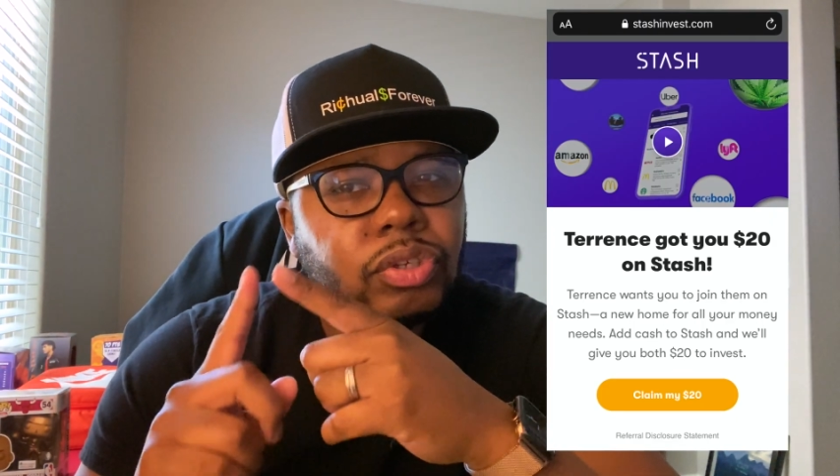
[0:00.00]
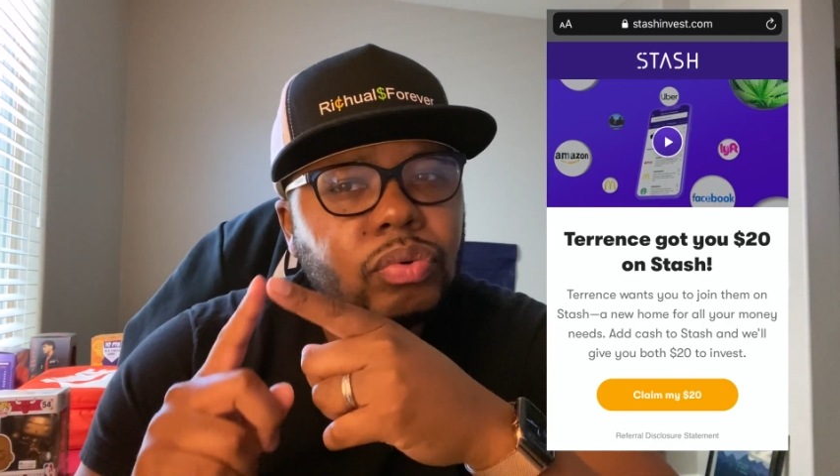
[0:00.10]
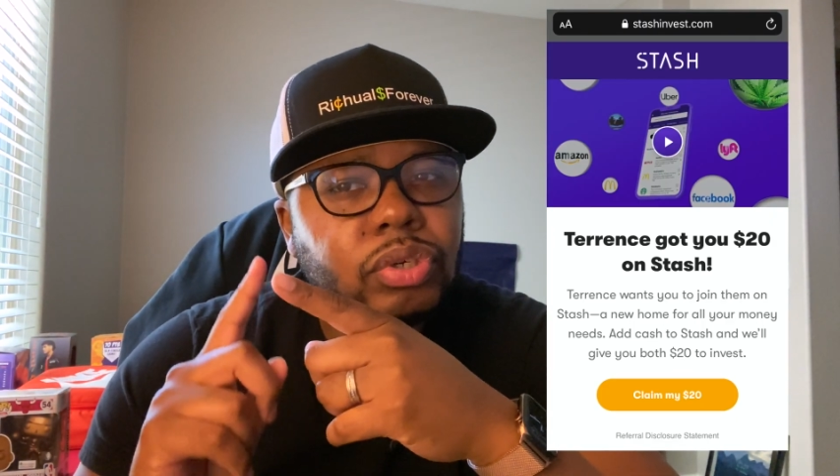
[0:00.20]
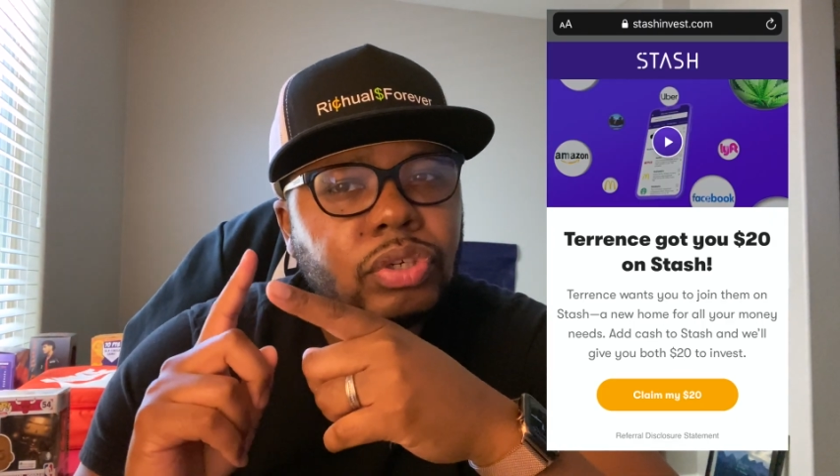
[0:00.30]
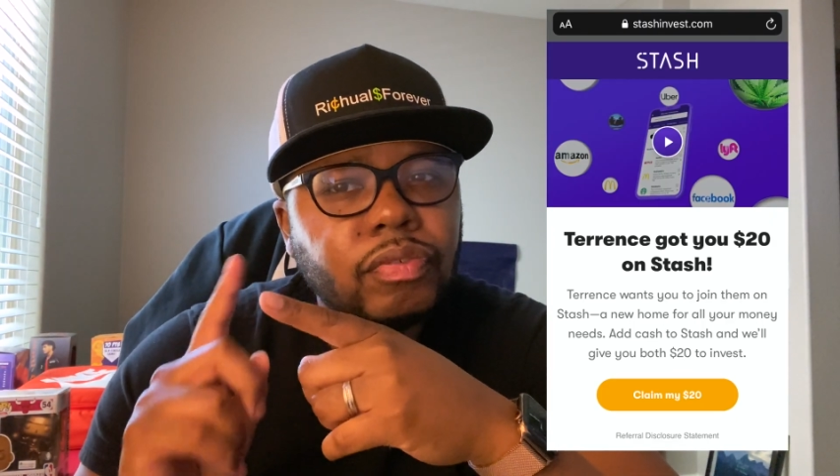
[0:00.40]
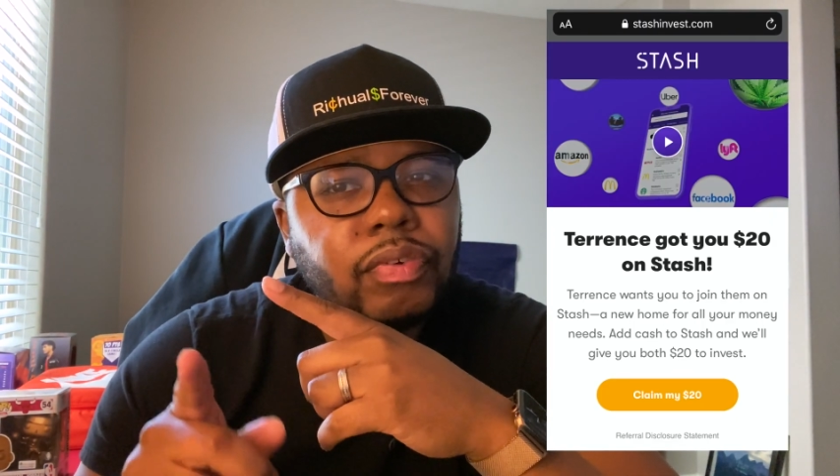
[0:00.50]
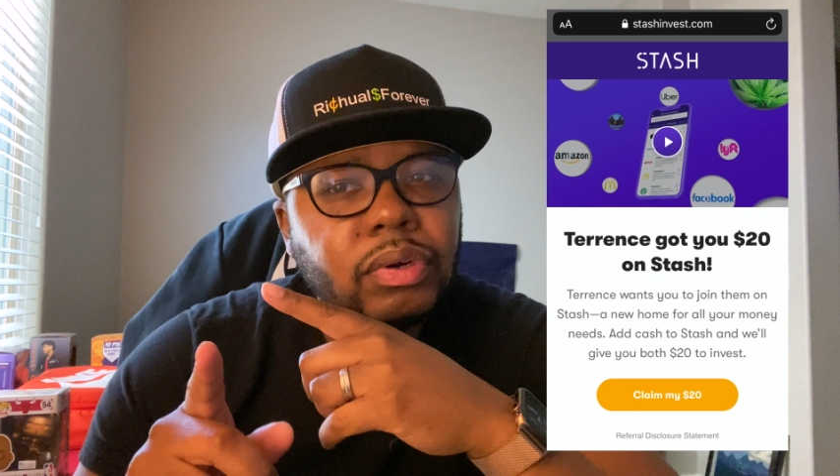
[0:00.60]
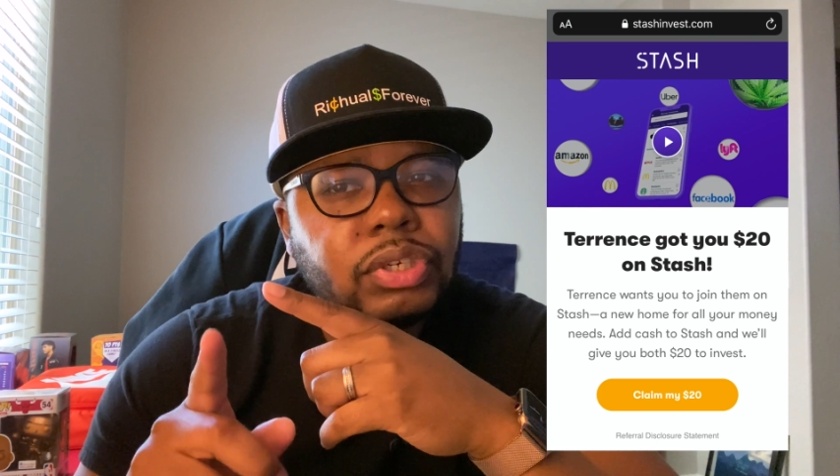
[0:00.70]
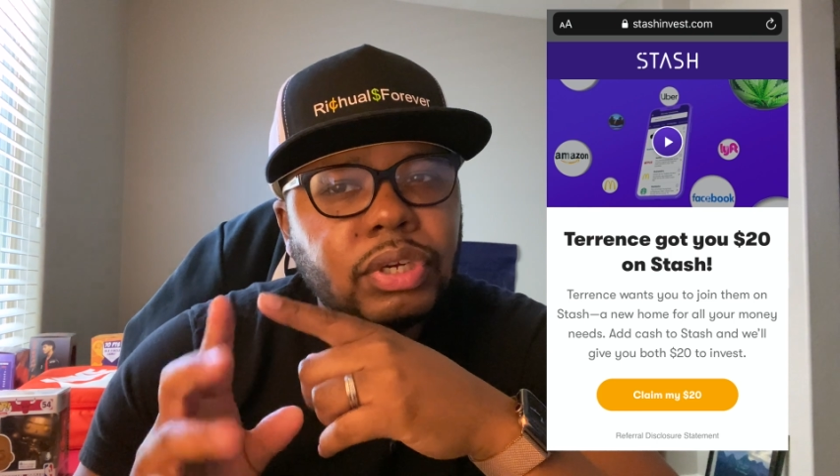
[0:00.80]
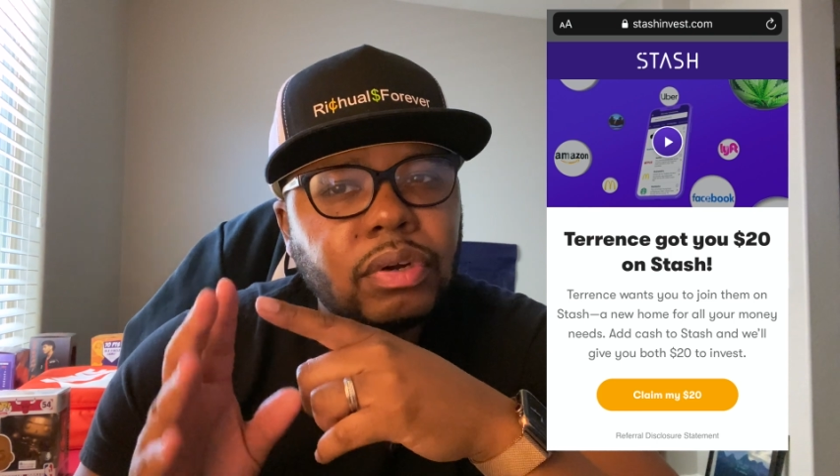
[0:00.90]
towards your
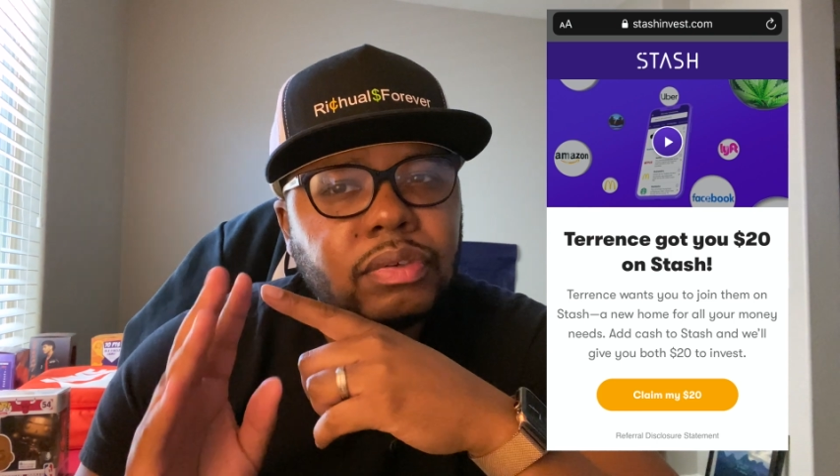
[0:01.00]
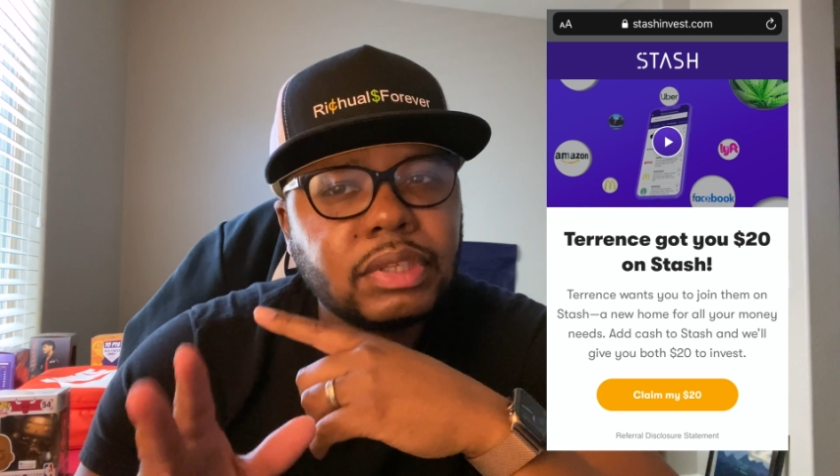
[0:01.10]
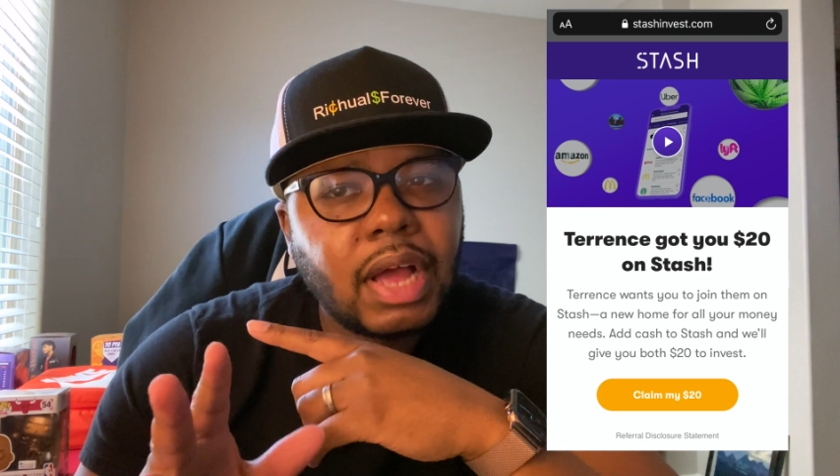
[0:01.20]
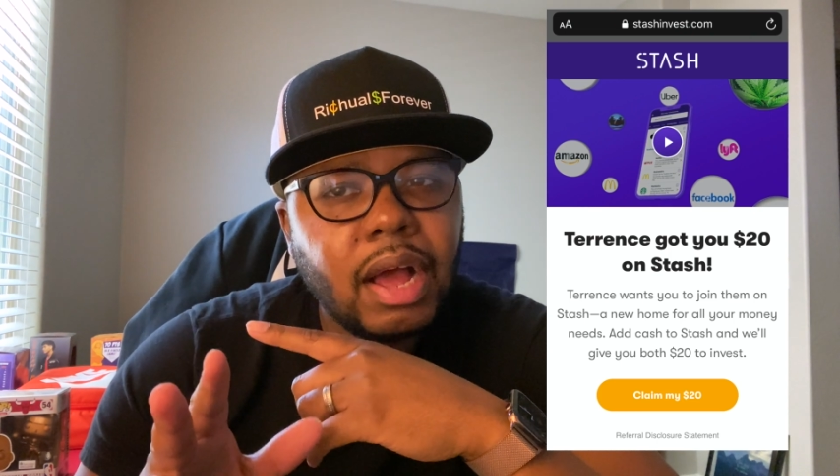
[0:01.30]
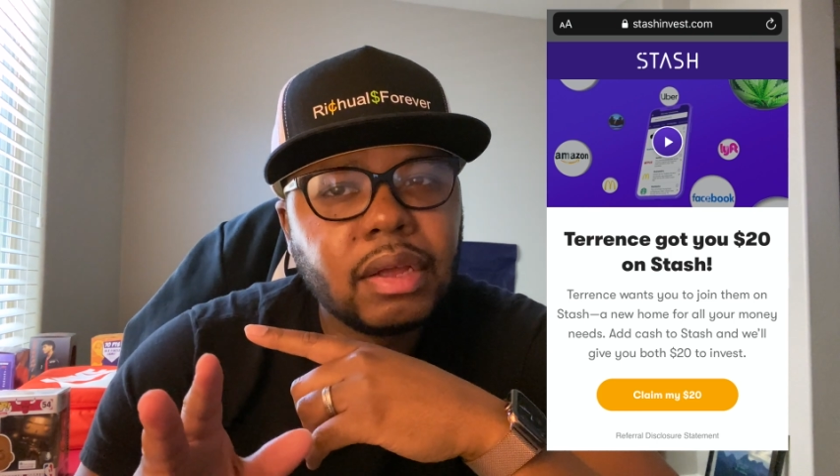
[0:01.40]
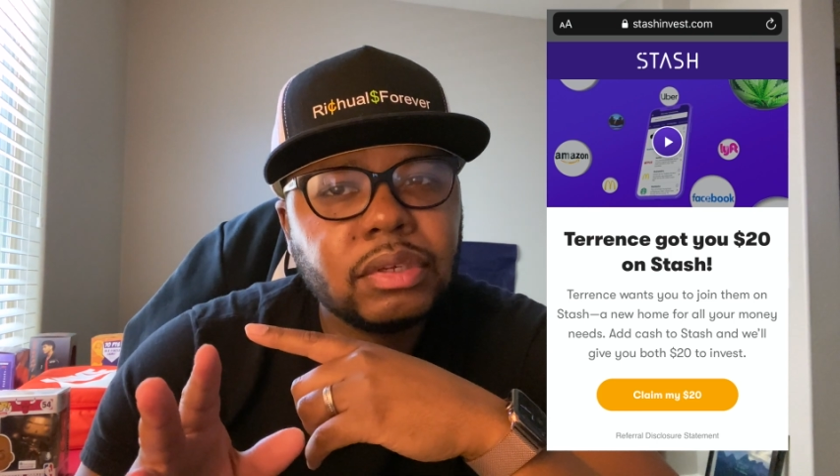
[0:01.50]
first share of stock.